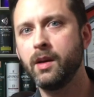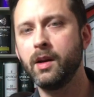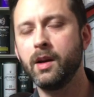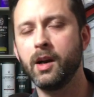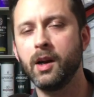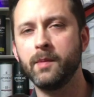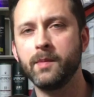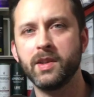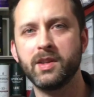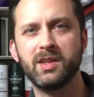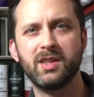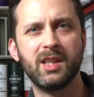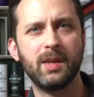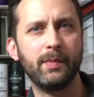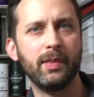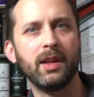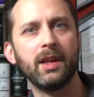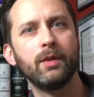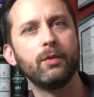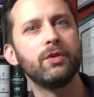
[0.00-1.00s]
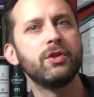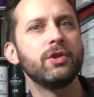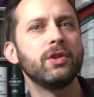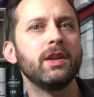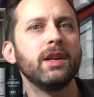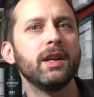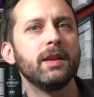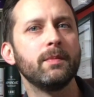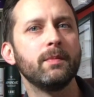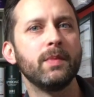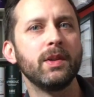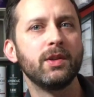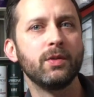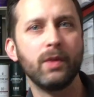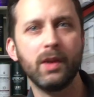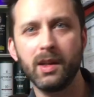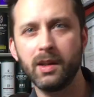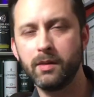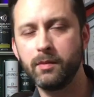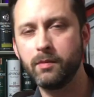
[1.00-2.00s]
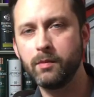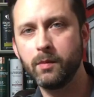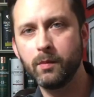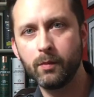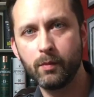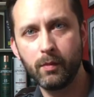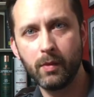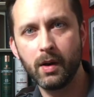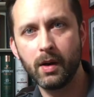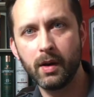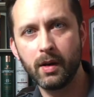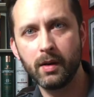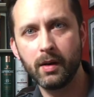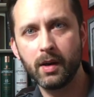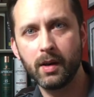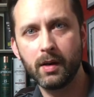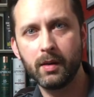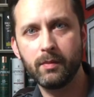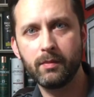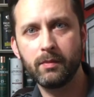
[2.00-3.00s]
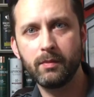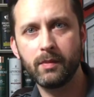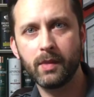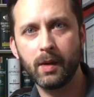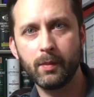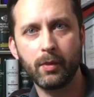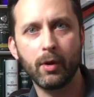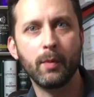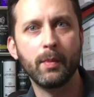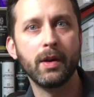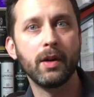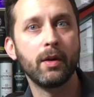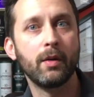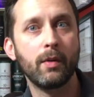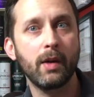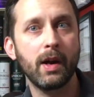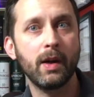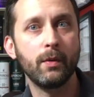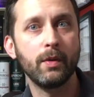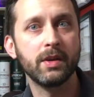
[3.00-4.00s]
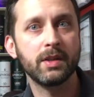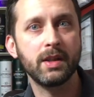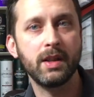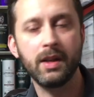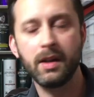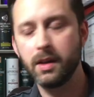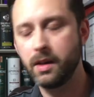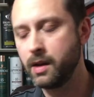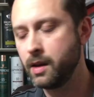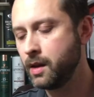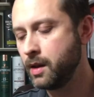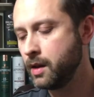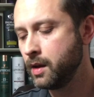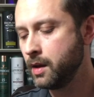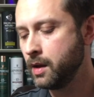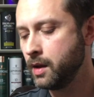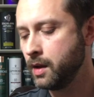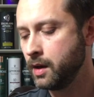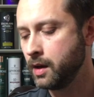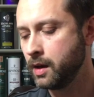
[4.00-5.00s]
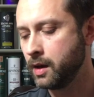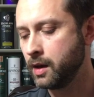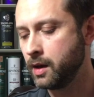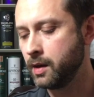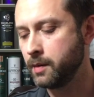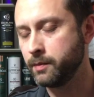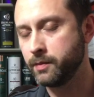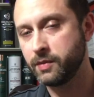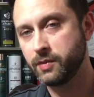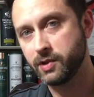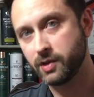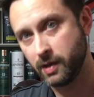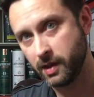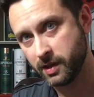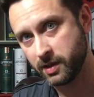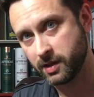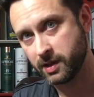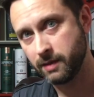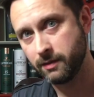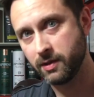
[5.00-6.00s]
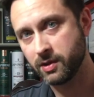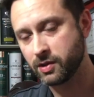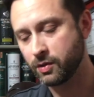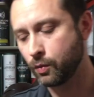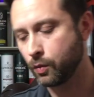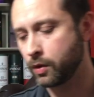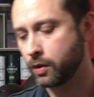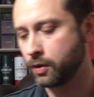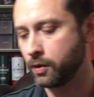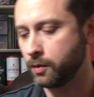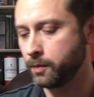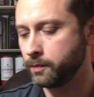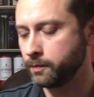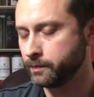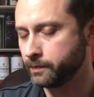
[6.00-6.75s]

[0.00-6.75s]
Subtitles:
That's typically what you get between a bourbon and a rye whiskey. So let's give this a whirl.